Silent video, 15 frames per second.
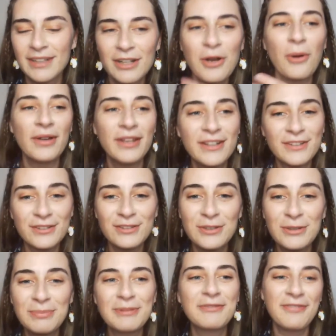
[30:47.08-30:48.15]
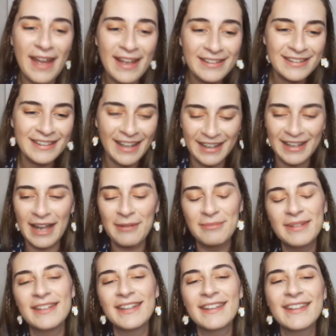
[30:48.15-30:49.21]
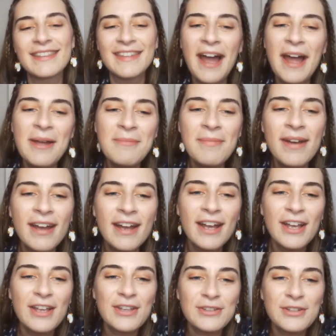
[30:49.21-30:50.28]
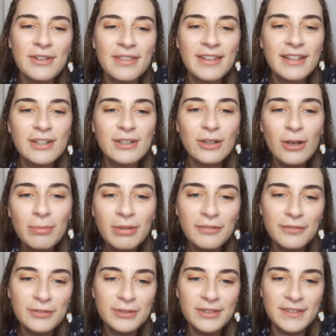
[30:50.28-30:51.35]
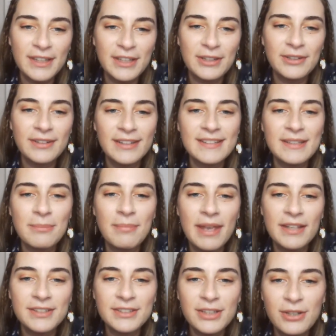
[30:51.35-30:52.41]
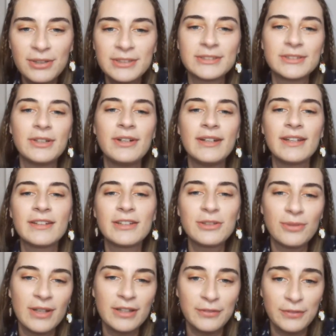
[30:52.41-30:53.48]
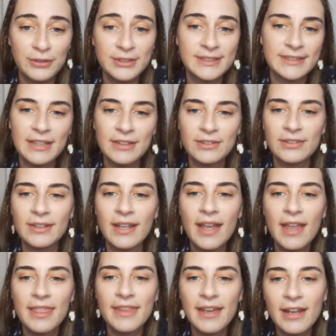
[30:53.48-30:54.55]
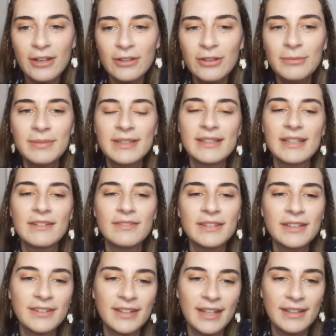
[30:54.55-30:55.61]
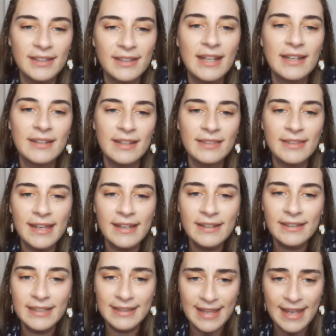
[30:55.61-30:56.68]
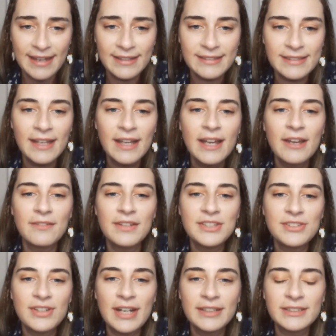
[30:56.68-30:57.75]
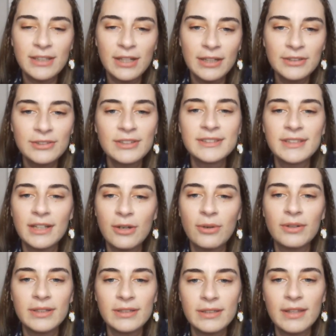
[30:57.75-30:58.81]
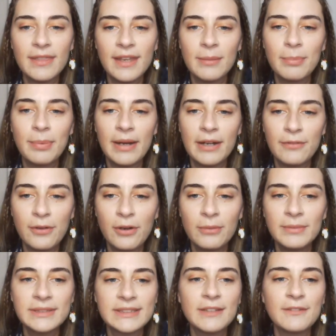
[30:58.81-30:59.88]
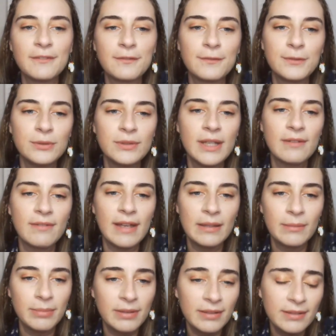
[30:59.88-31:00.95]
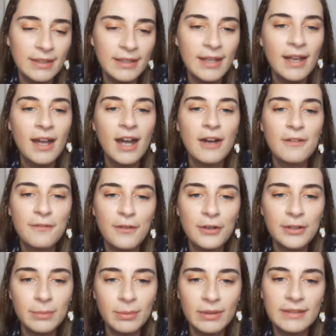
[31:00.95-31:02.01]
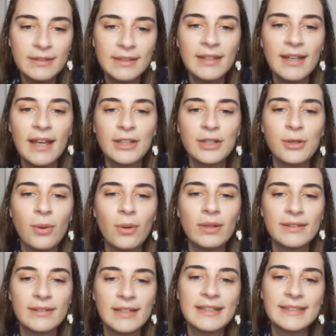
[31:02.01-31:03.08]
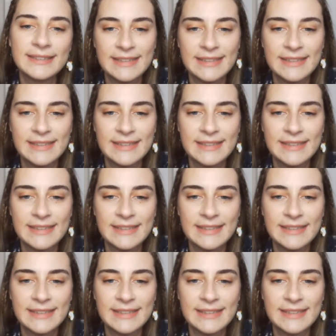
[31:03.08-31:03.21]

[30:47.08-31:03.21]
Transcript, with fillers: going super fast, like I mean in the time. So the global food security is a major concern in the 21st century. The Economist even created an index which ranks countries according to their performance in food availability, affordability, and quality and